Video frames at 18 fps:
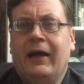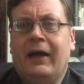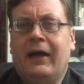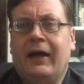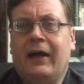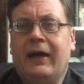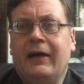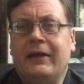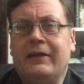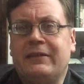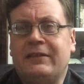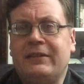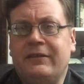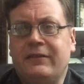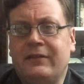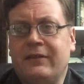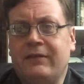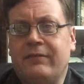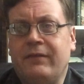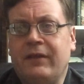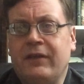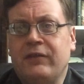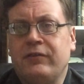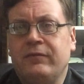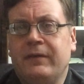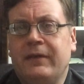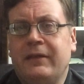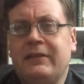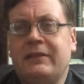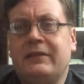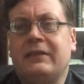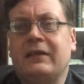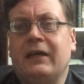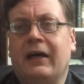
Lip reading: It's a unit of measurement.